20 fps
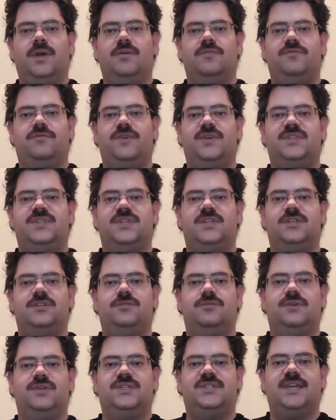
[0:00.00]
fits
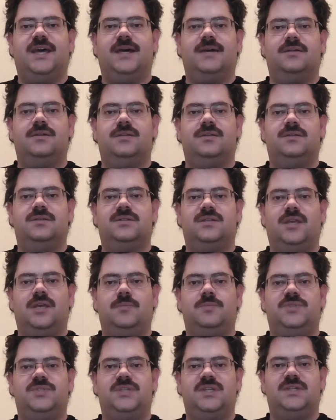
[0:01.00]
into exactly the
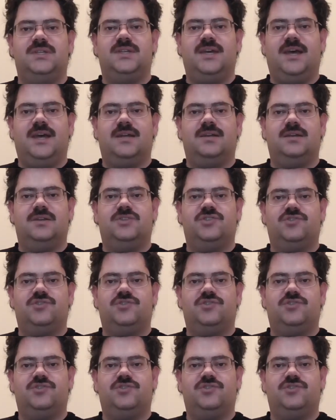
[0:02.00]
same syntactic